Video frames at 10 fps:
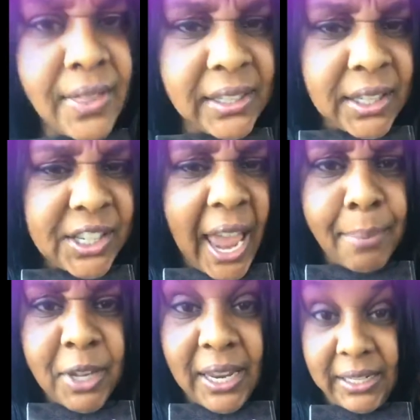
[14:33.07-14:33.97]
There's a
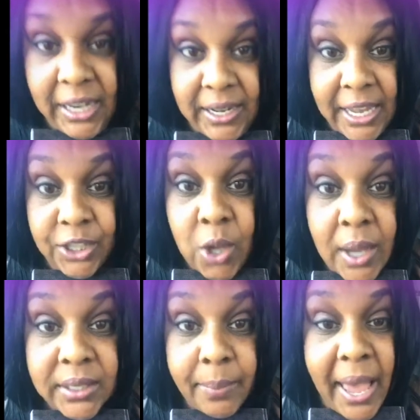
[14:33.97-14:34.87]
chapter in here that
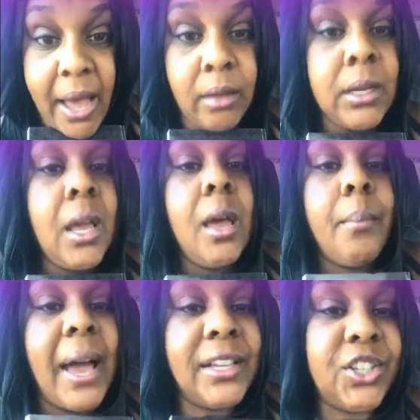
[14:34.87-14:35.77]
talks about
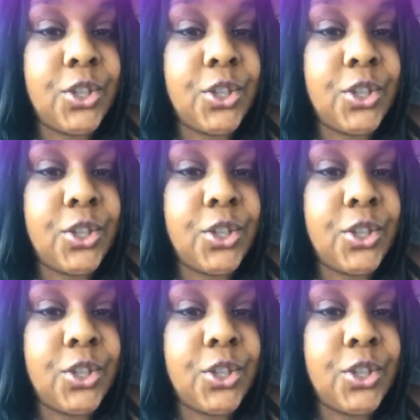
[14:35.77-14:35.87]
my